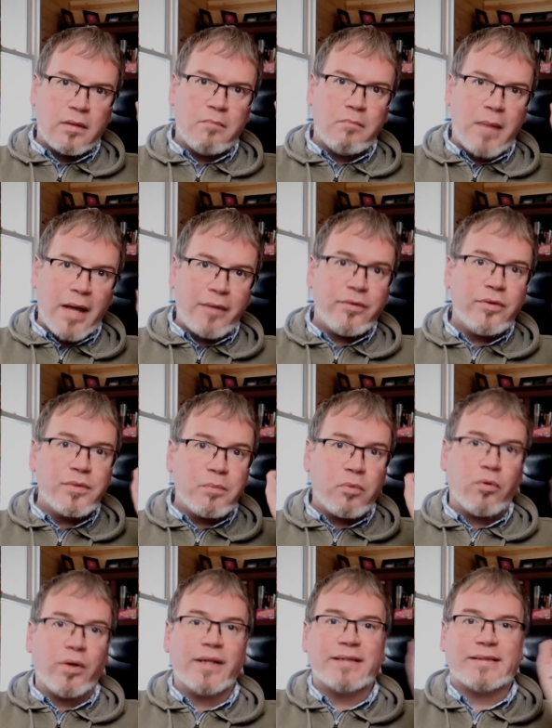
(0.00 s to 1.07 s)
Matthew's
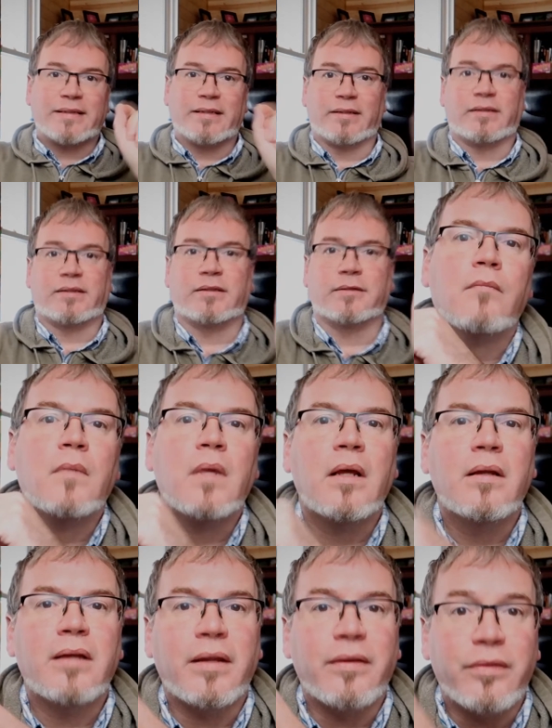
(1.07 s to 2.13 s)
point is this,
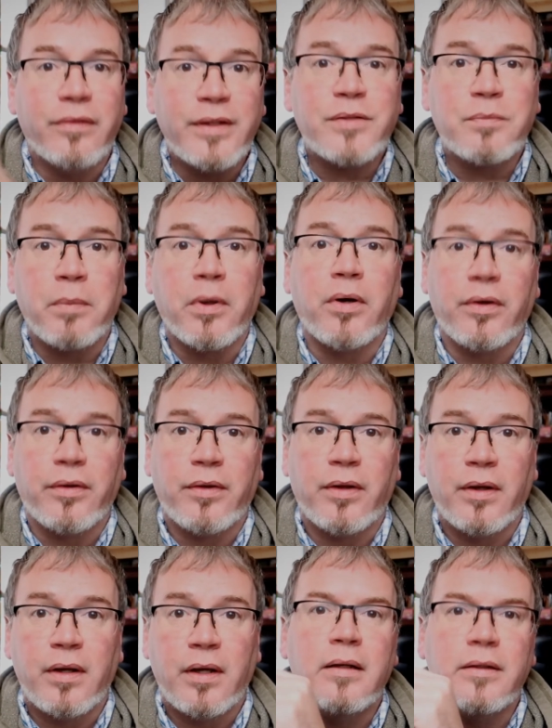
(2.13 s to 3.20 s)
that this birth
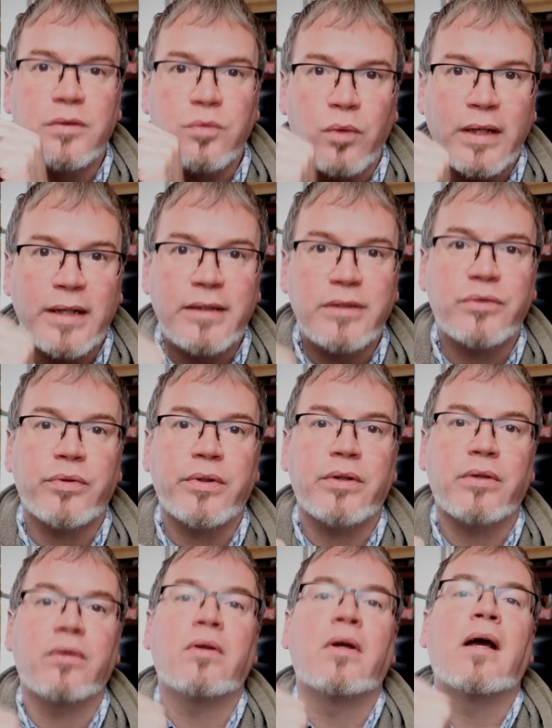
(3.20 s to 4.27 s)
is what
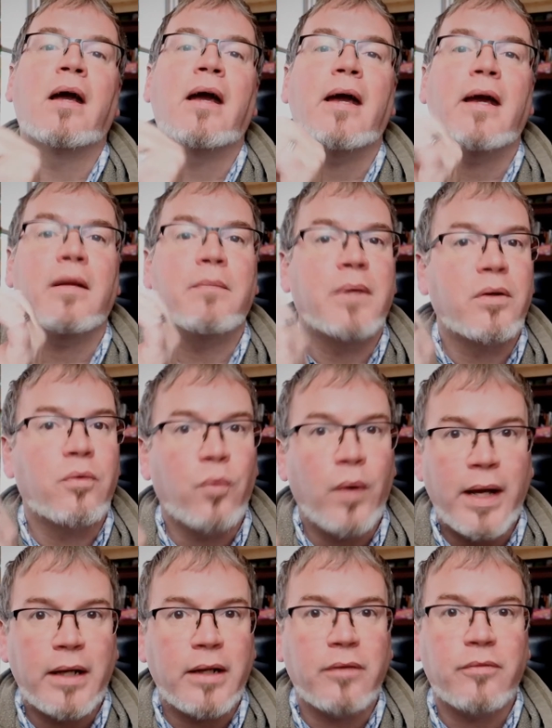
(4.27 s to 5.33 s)
Israel had been
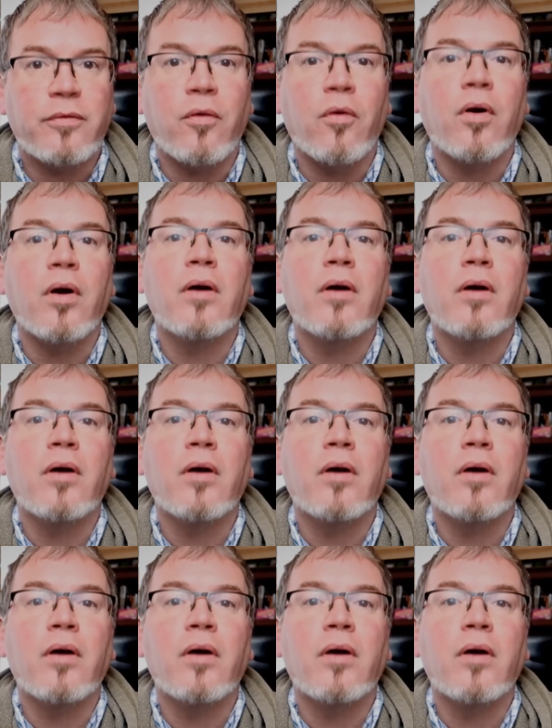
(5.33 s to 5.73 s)
waiting for